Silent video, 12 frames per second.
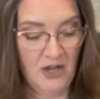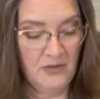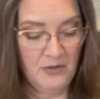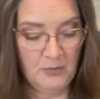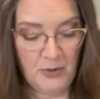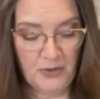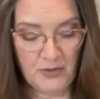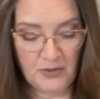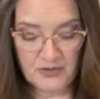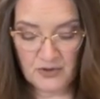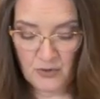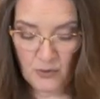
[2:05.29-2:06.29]
And both of
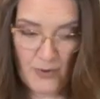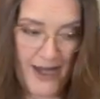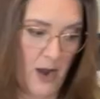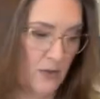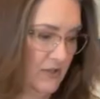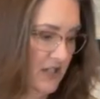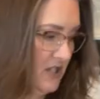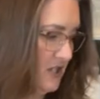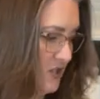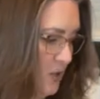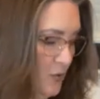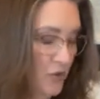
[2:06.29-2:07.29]
those are ground.
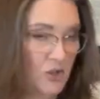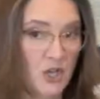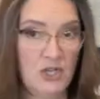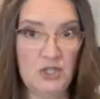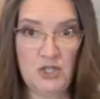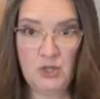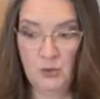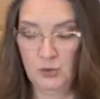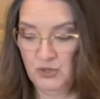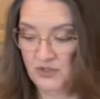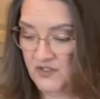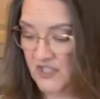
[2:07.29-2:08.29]
So the
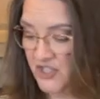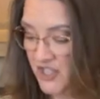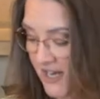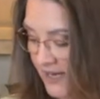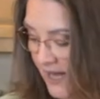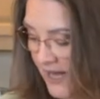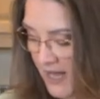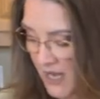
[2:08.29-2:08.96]
tools that you need.